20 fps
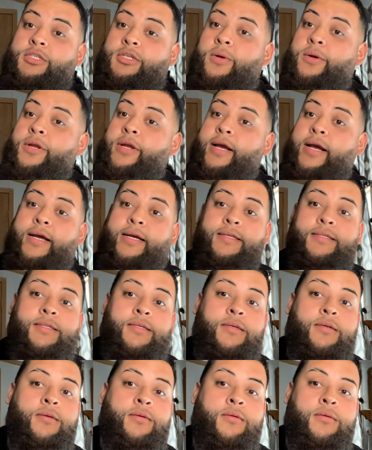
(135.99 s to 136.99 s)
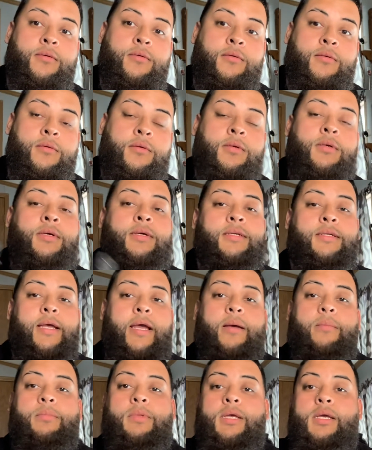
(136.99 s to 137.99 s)
showing you guys.
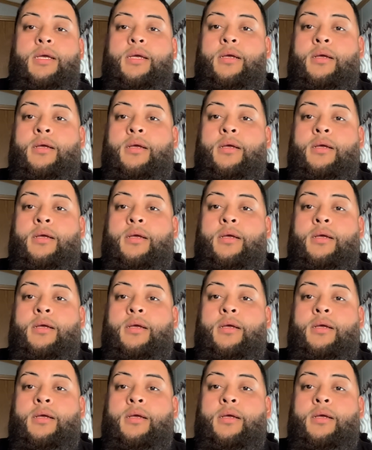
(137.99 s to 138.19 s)
Empty.